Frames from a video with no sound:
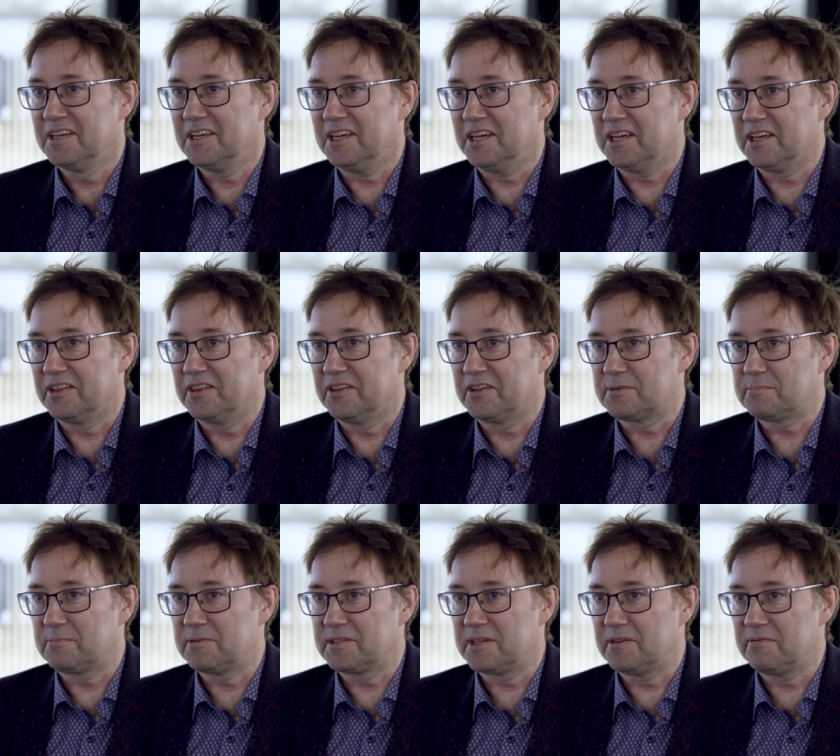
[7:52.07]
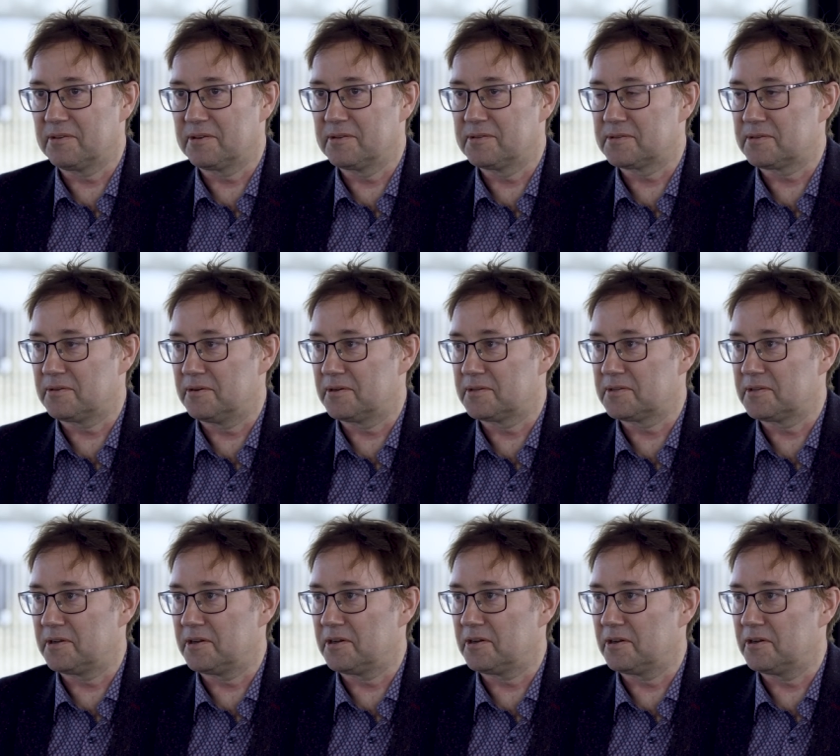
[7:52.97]
and the specific concerns
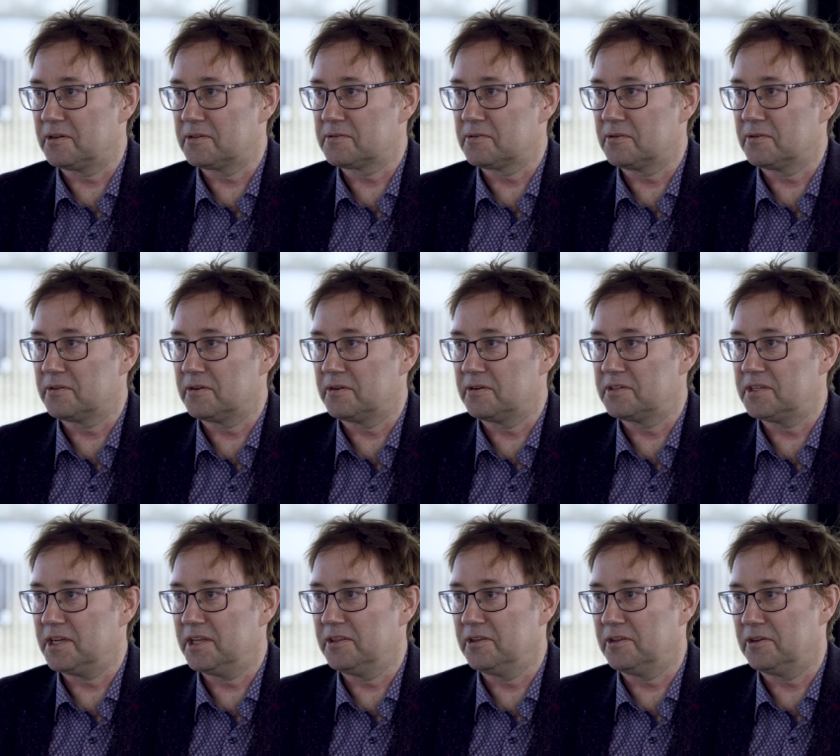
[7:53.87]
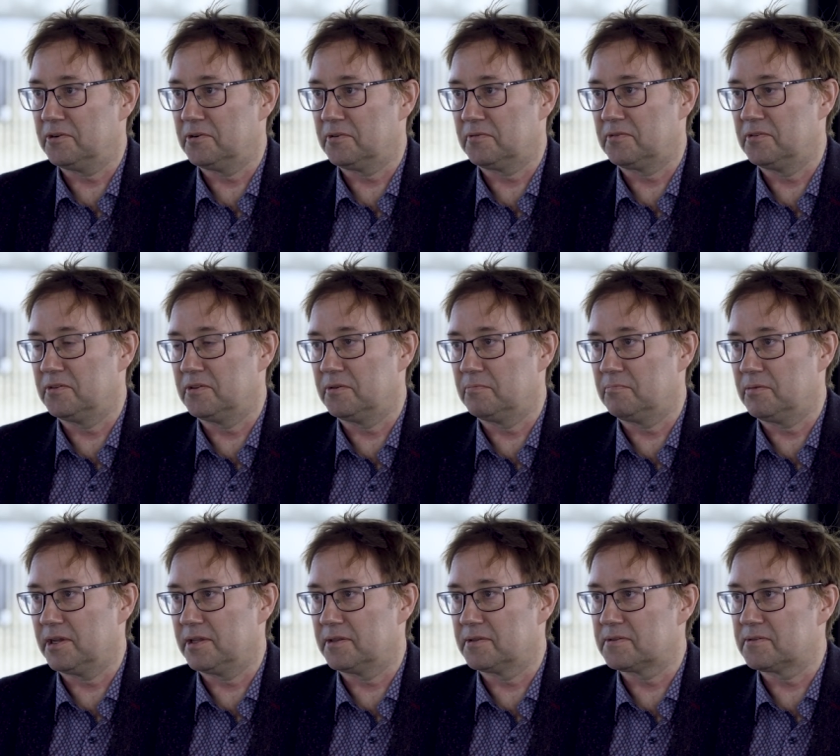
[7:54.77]
that are highest on their agenda often
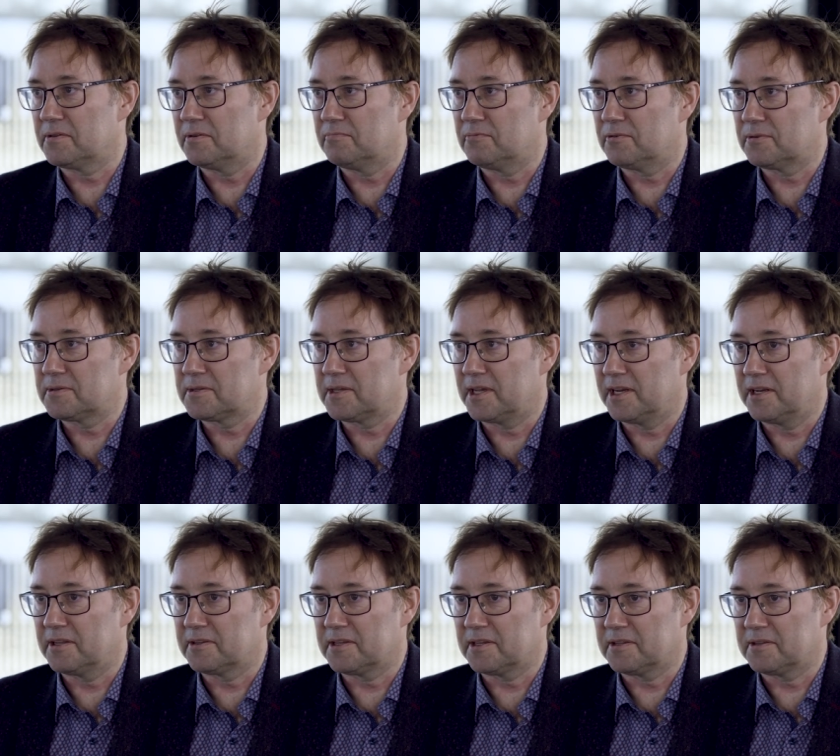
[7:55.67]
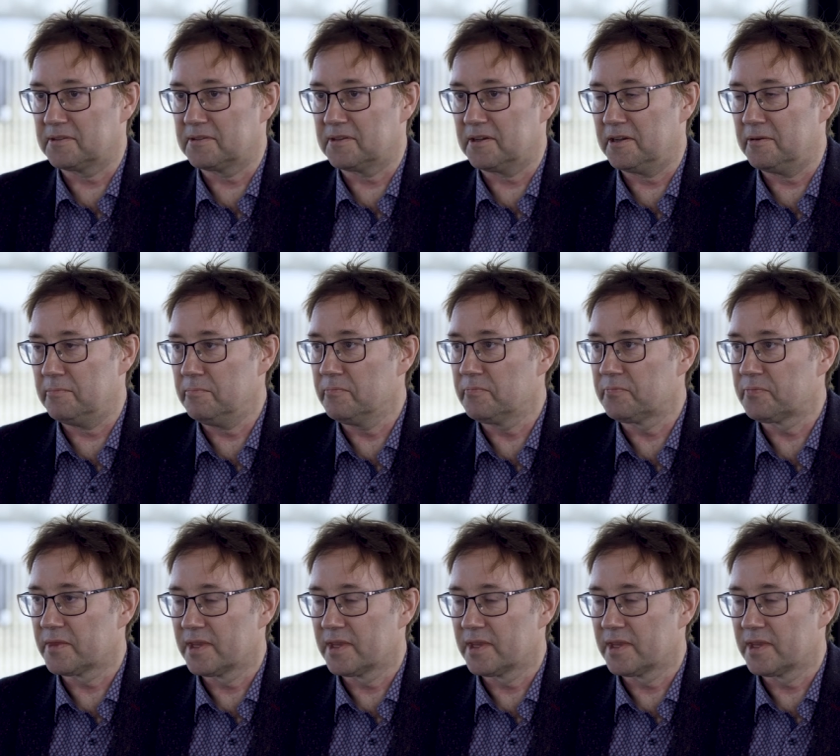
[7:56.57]
depends on what's salient at the time.